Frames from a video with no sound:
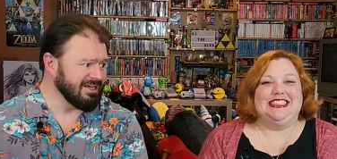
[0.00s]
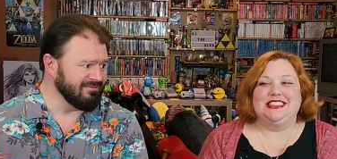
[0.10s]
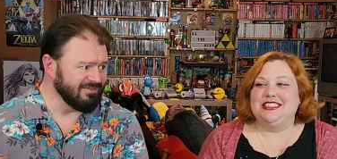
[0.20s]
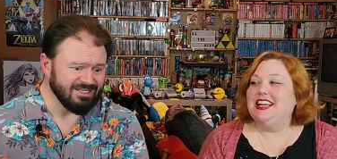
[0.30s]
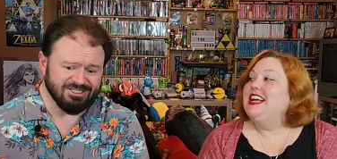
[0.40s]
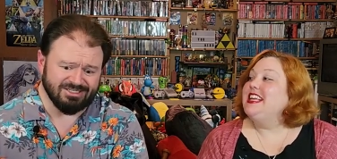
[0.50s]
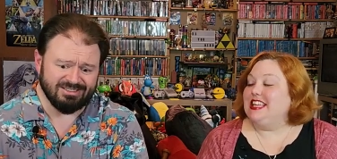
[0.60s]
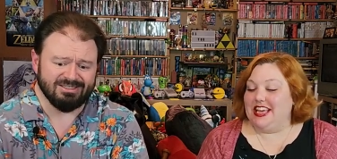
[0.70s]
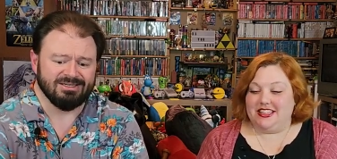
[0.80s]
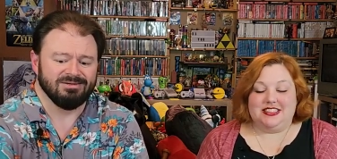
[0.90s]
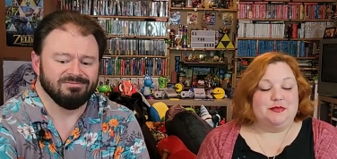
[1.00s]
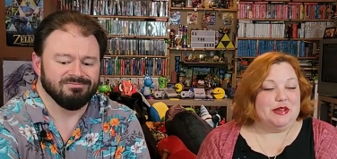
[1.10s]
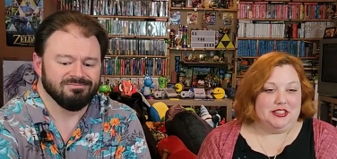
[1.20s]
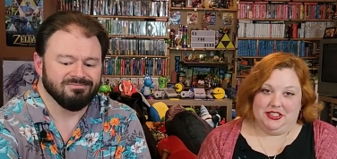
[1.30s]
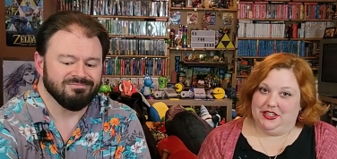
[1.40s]
Speaker 1: at conventions.
Speaker 2: Yes,
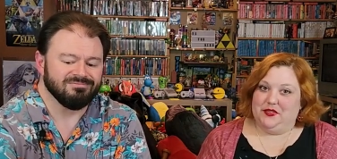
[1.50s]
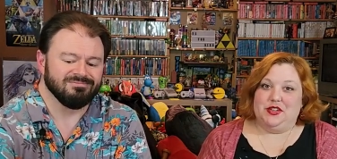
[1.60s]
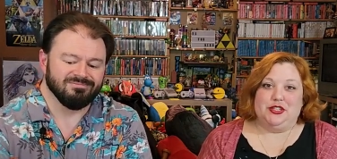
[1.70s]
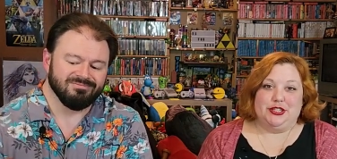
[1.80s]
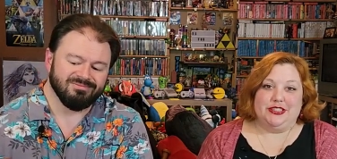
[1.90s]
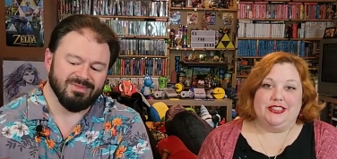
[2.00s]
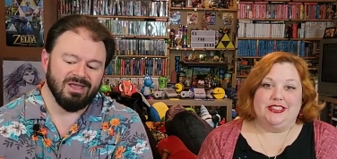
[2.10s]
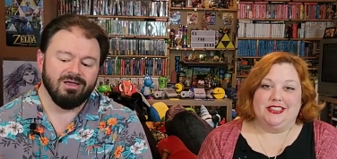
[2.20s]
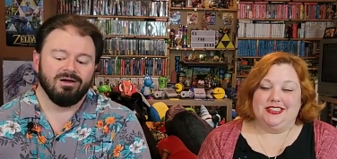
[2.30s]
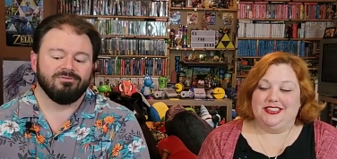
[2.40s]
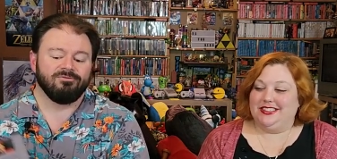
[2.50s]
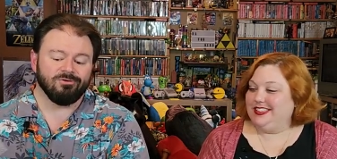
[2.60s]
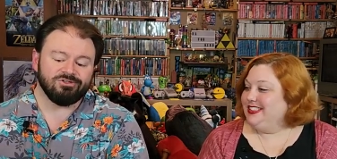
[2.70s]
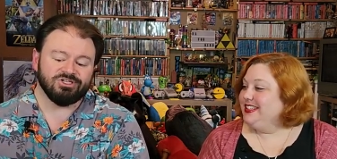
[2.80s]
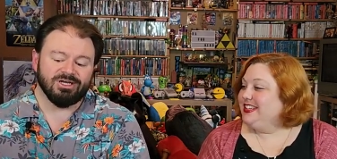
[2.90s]
especially at conventions.
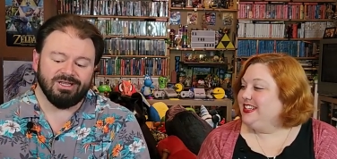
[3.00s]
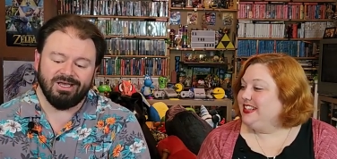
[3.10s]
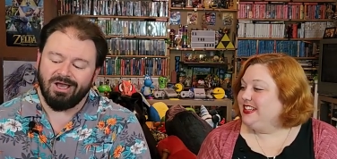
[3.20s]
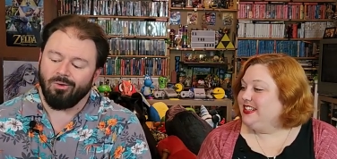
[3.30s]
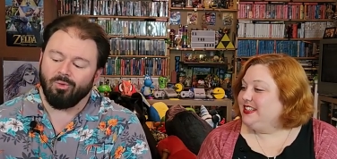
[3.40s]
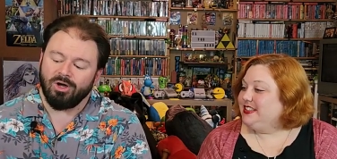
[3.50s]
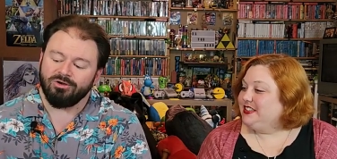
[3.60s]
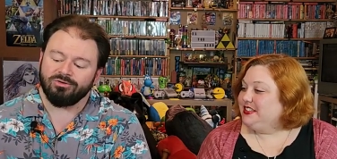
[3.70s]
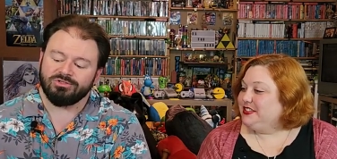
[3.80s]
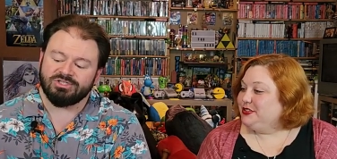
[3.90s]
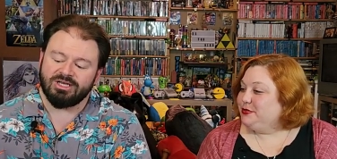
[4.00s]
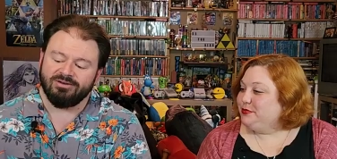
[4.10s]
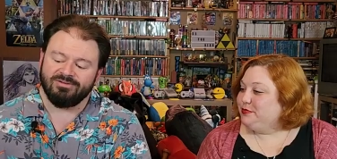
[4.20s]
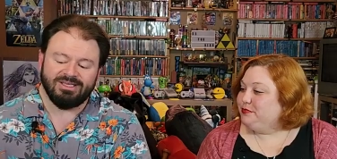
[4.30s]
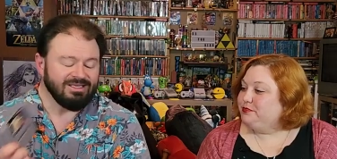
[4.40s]
Speaker 1: Fortunately, Wanderers
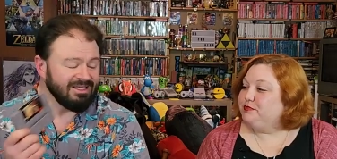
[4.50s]
of